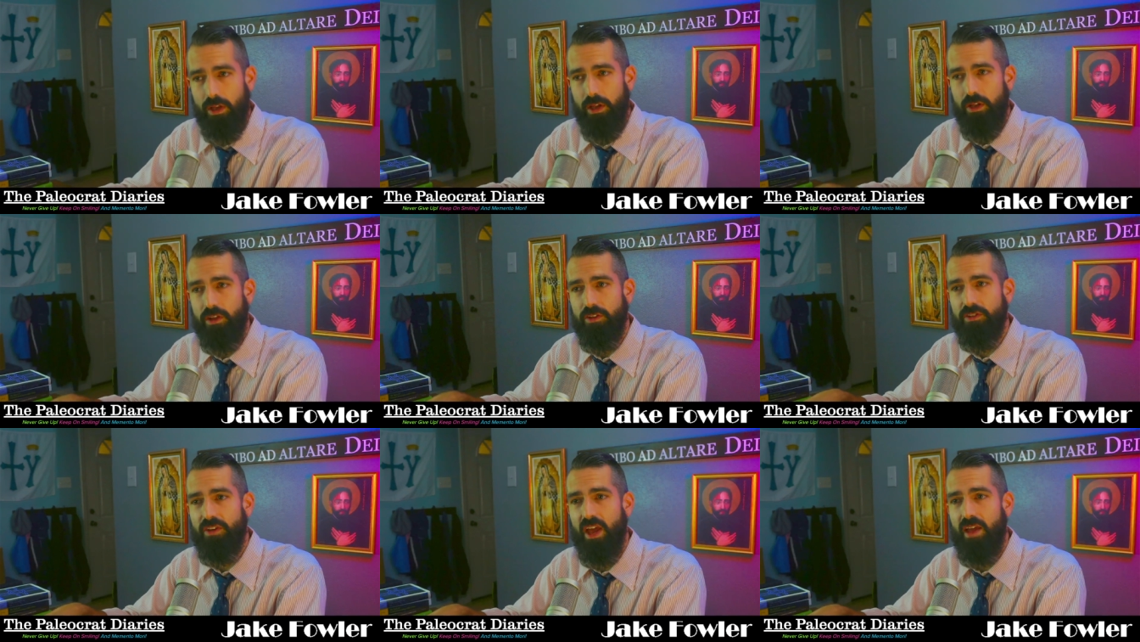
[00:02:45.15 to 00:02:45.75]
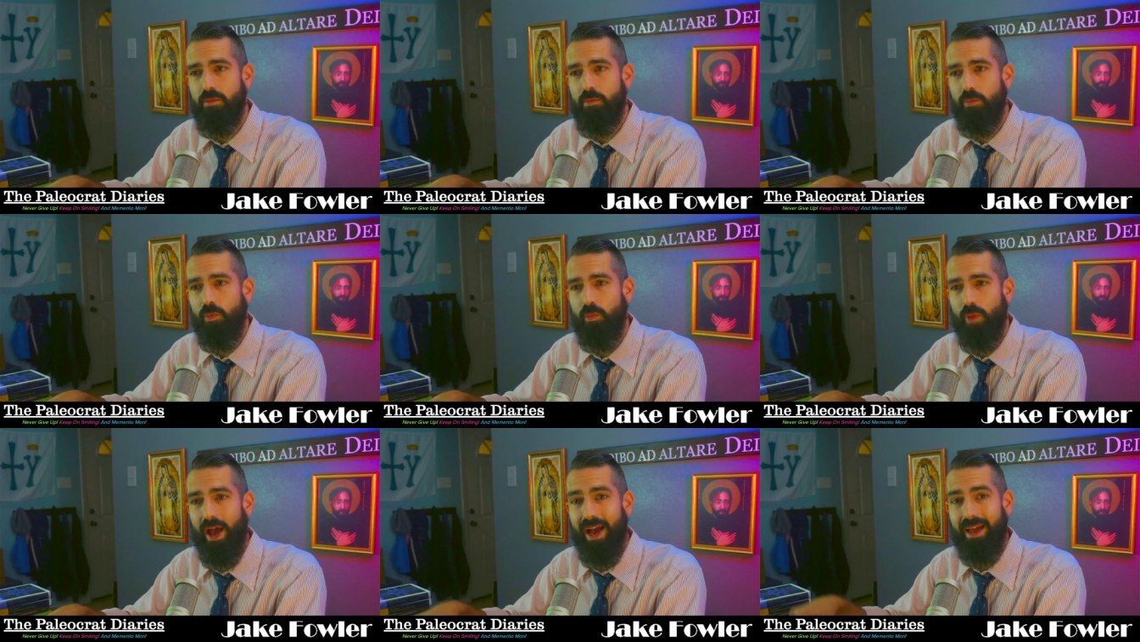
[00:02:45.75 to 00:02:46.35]
His name
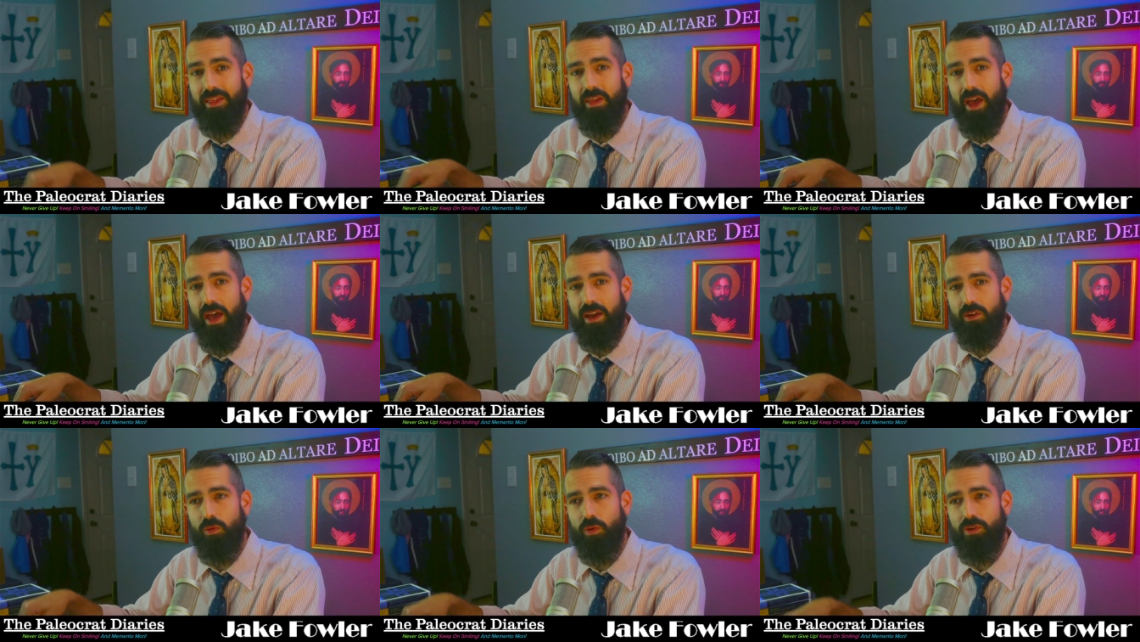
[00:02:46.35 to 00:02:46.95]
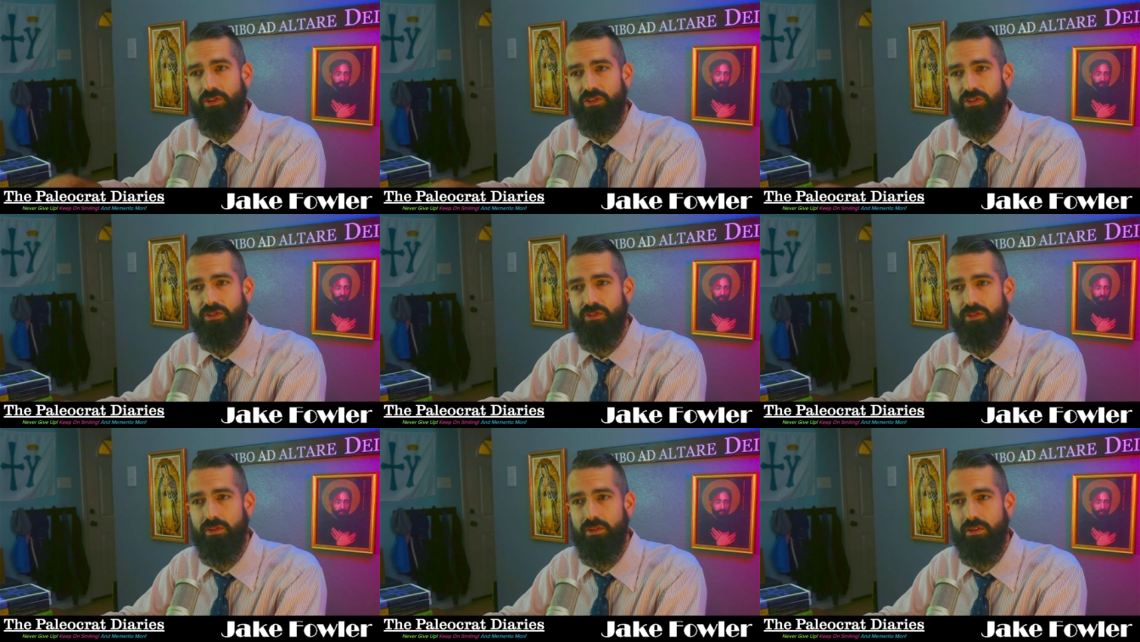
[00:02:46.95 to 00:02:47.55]
back then was
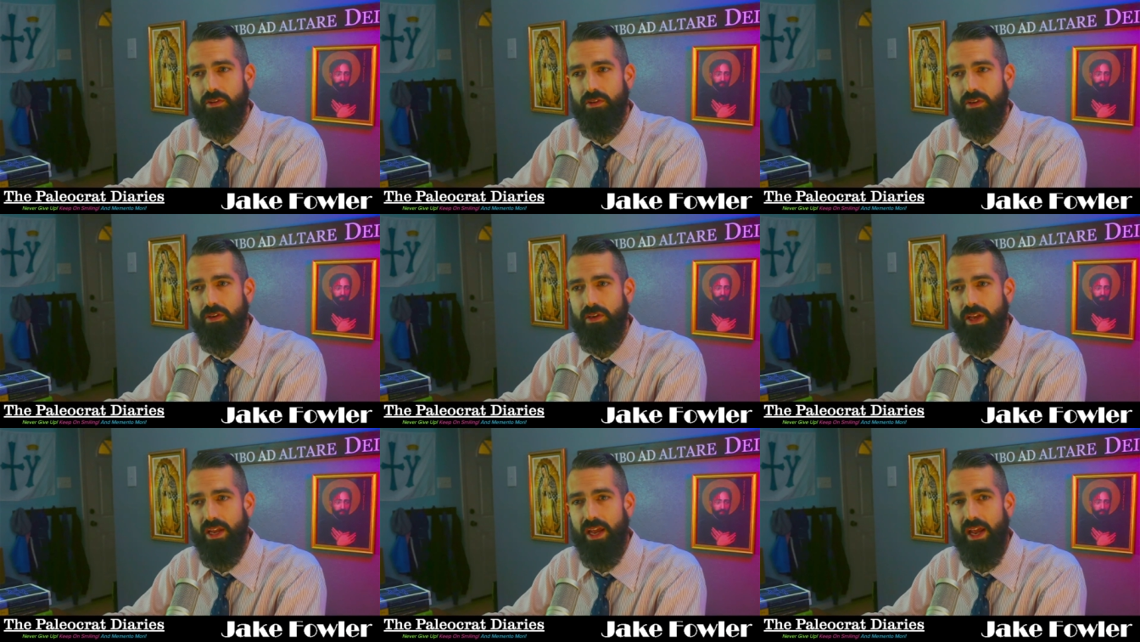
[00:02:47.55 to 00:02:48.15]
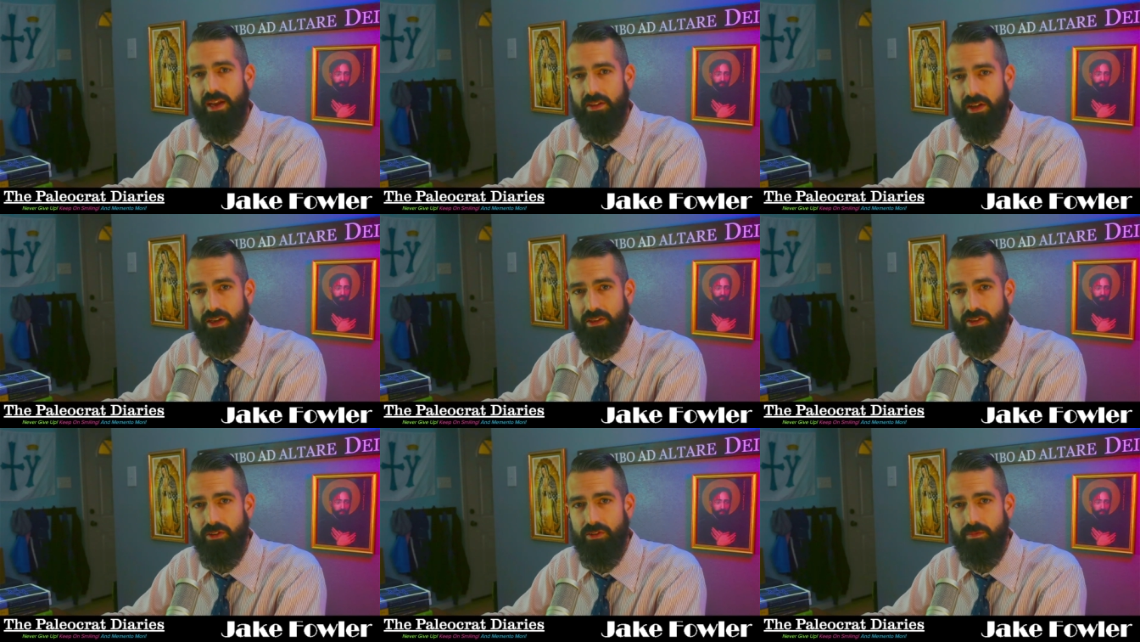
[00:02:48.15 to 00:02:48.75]

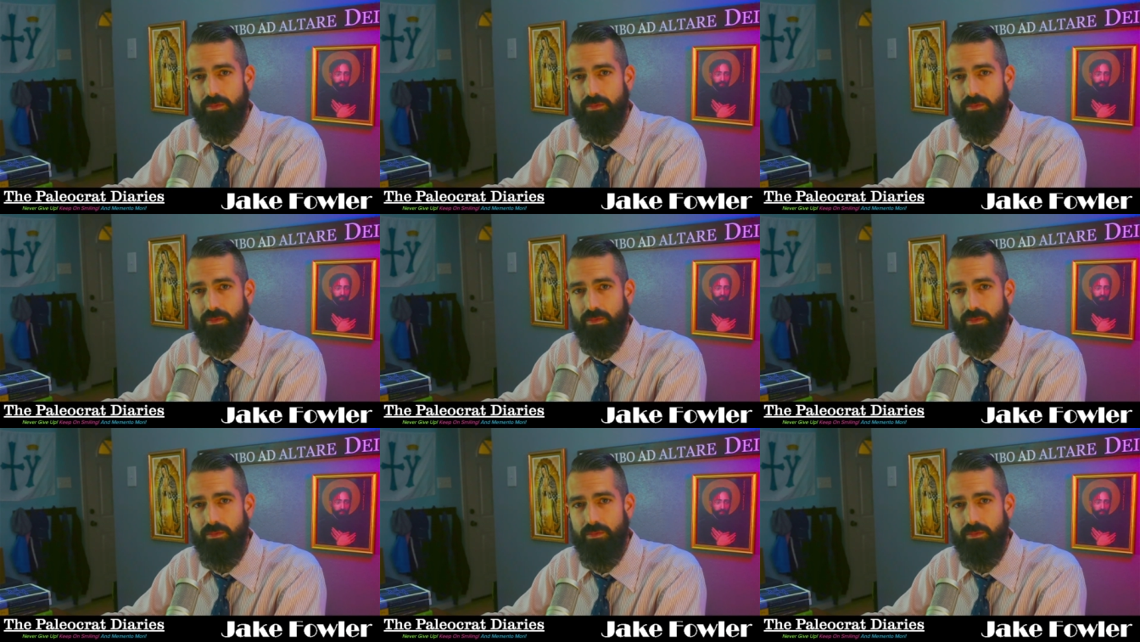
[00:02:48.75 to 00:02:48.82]
Niketas.